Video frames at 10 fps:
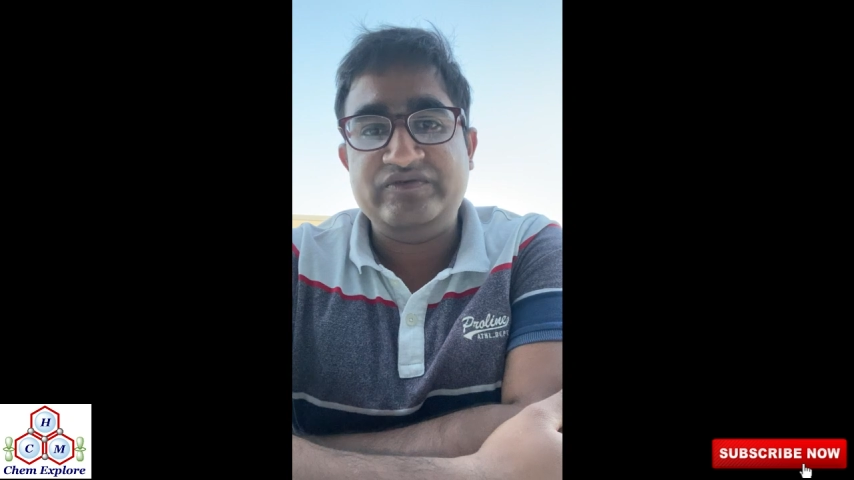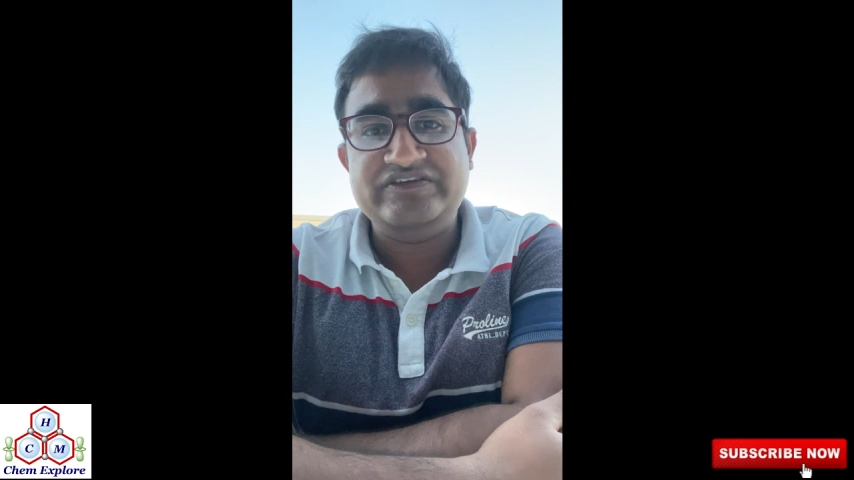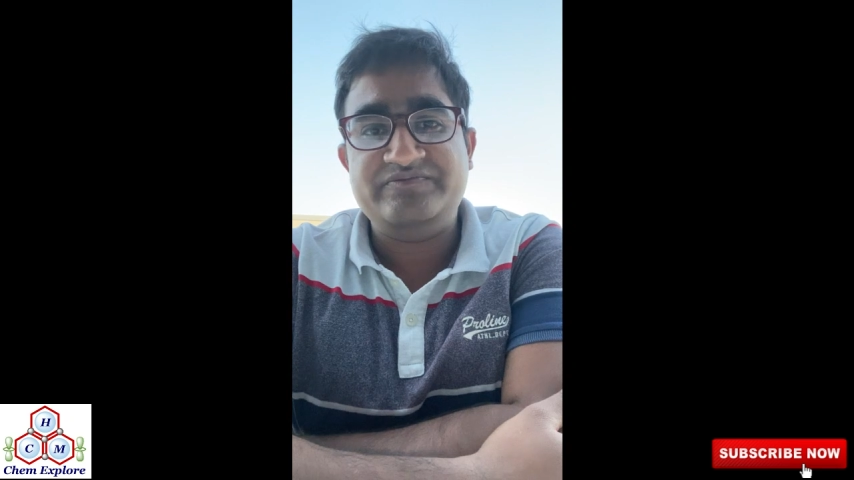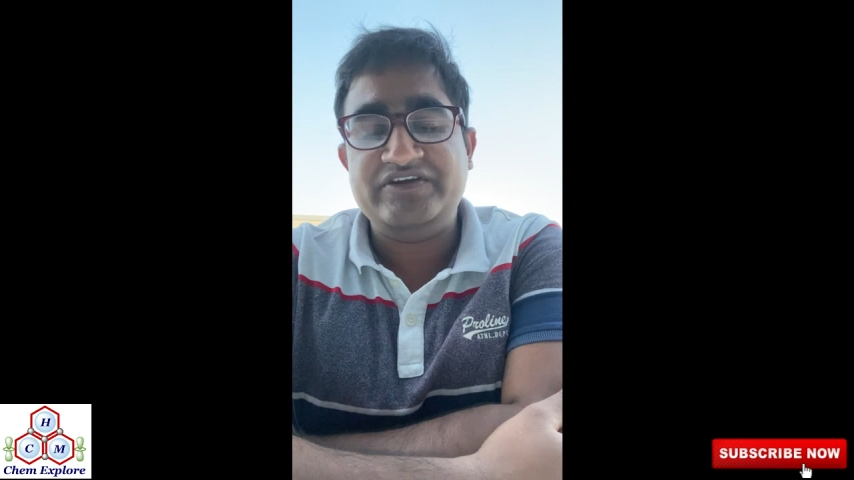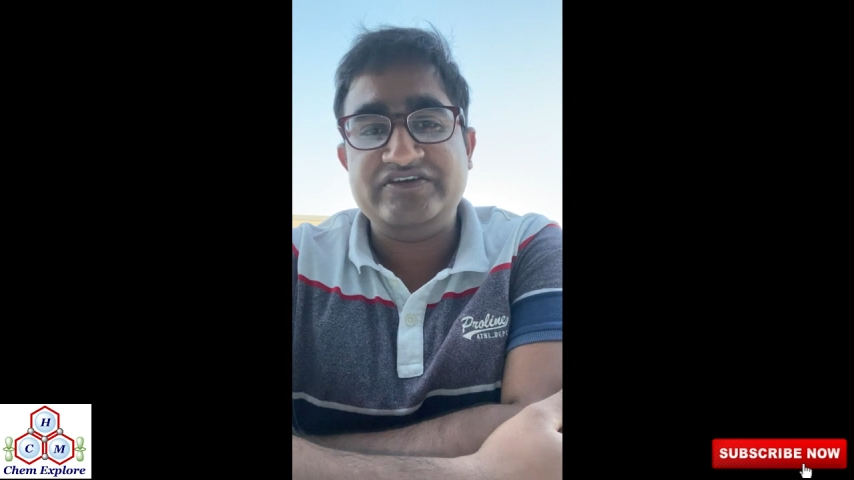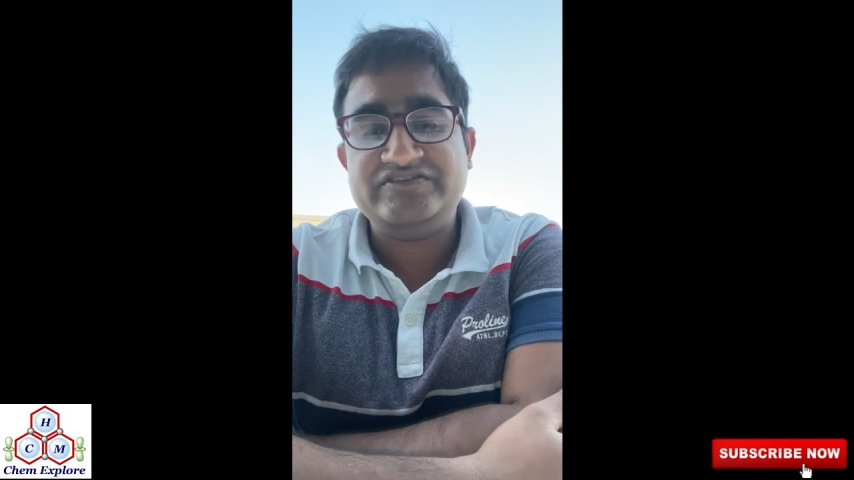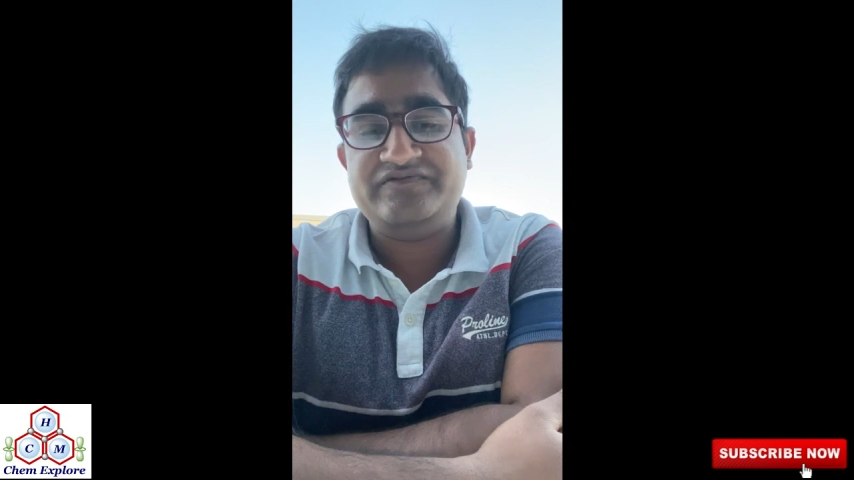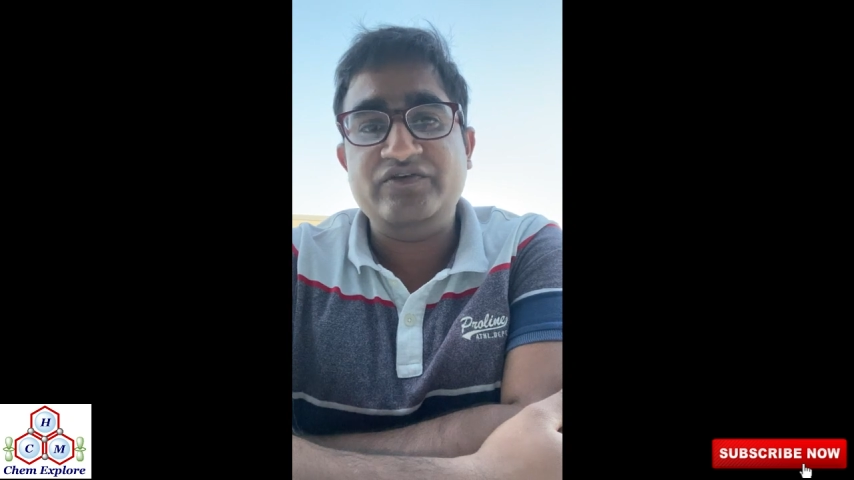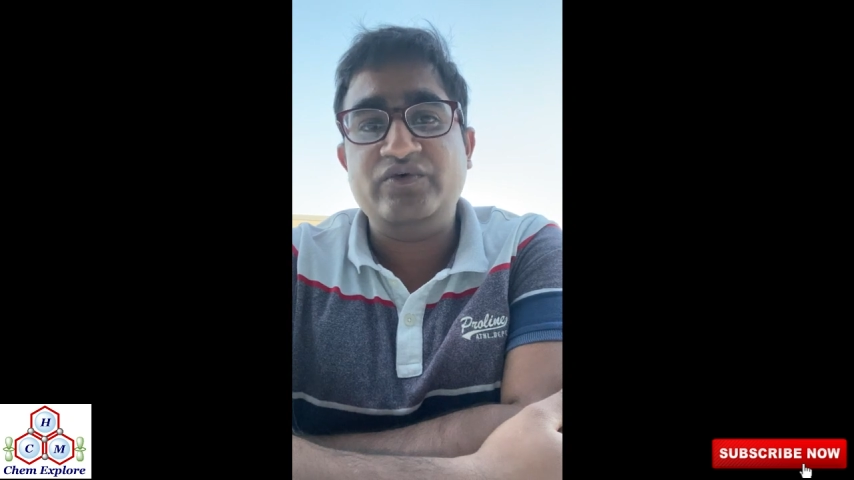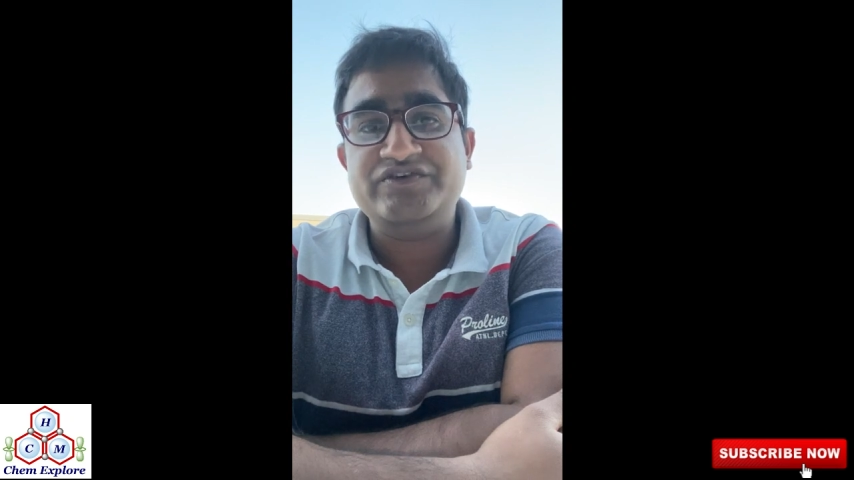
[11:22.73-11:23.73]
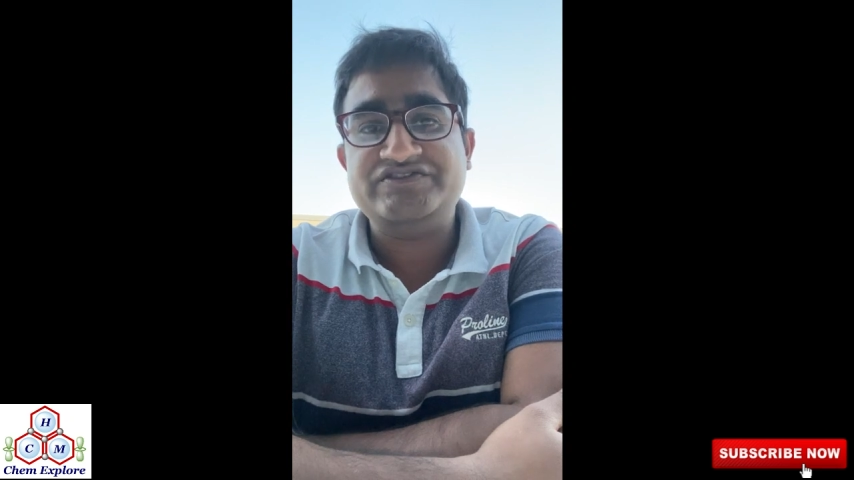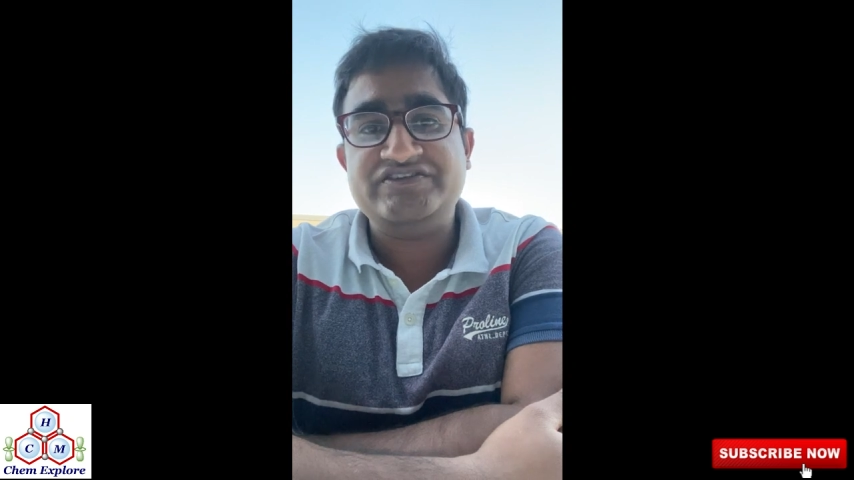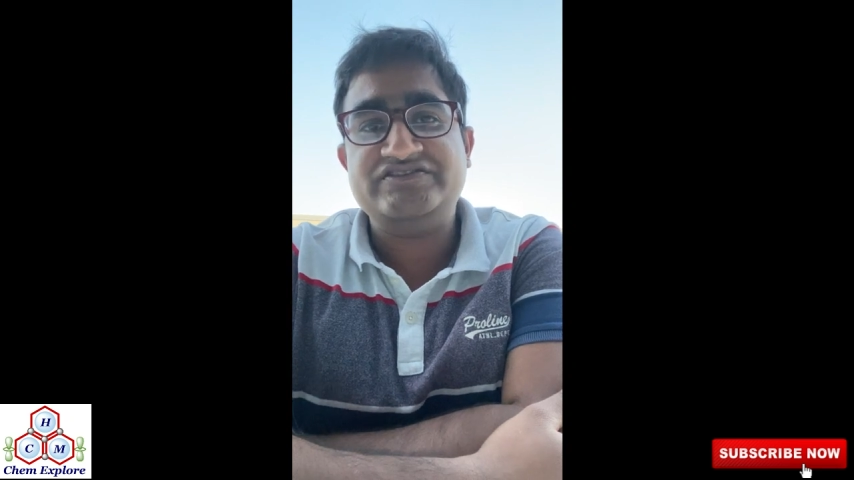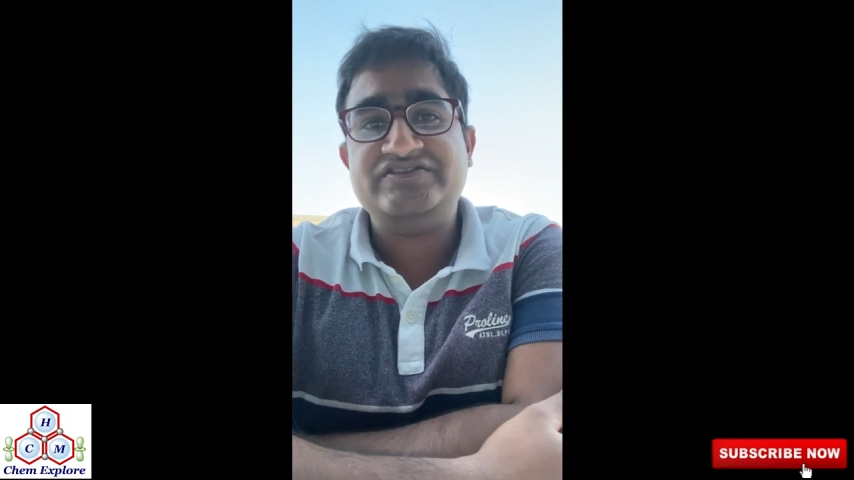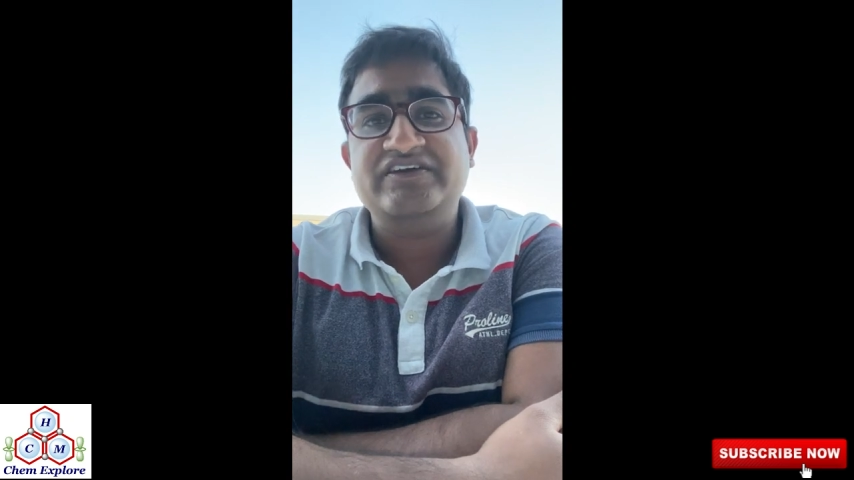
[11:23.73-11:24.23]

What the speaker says: because few courses